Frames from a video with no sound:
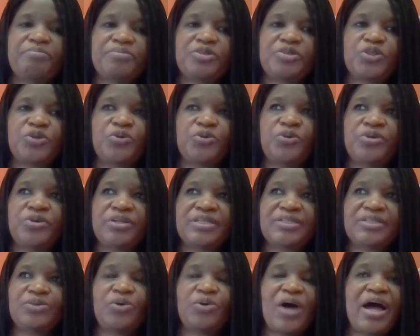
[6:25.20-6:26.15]
to,
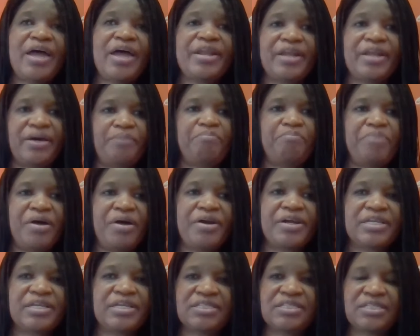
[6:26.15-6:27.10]
to honor
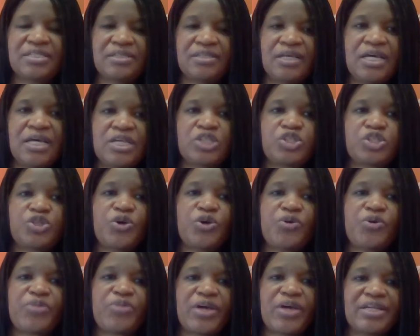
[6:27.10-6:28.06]
parents
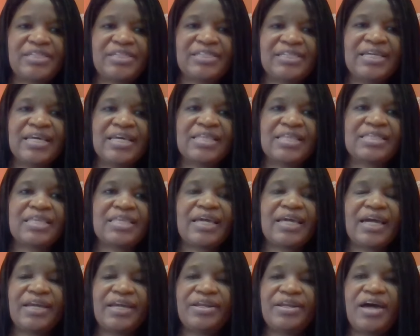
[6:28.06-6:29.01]
so that they
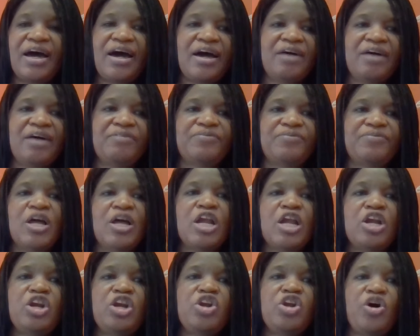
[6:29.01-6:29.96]
can have
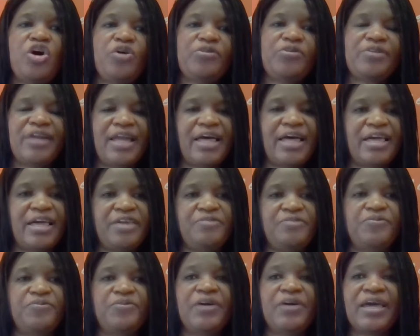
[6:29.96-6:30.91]
long life
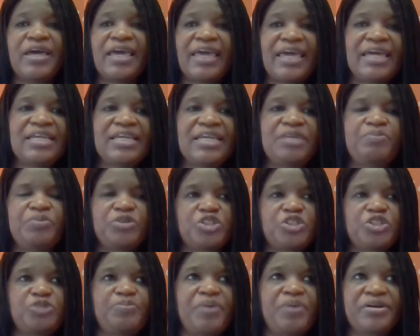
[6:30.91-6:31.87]
and
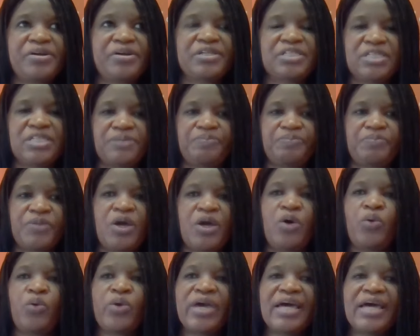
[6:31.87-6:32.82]
prosperity.
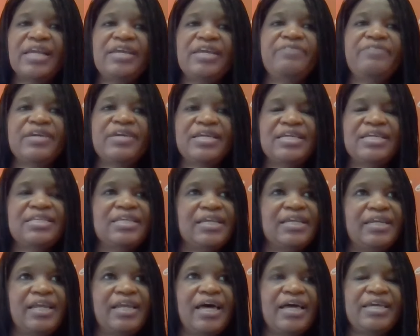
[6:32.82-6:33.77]
We are living in the,
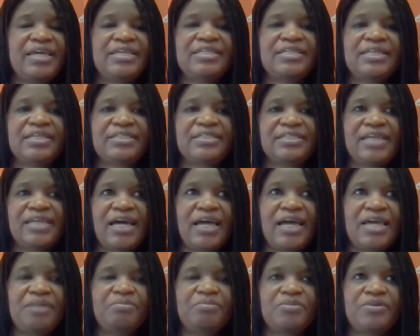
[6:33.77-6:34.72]
la- in the
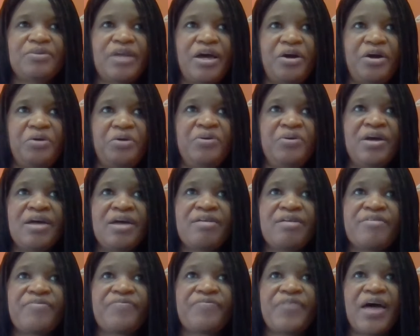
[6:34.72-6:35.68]
time now
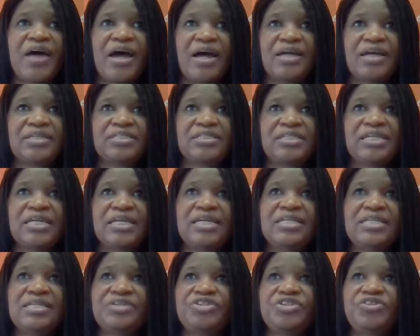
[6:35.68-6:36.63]
that
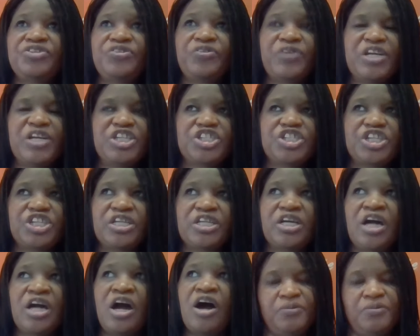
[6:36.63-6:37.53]
in the generation,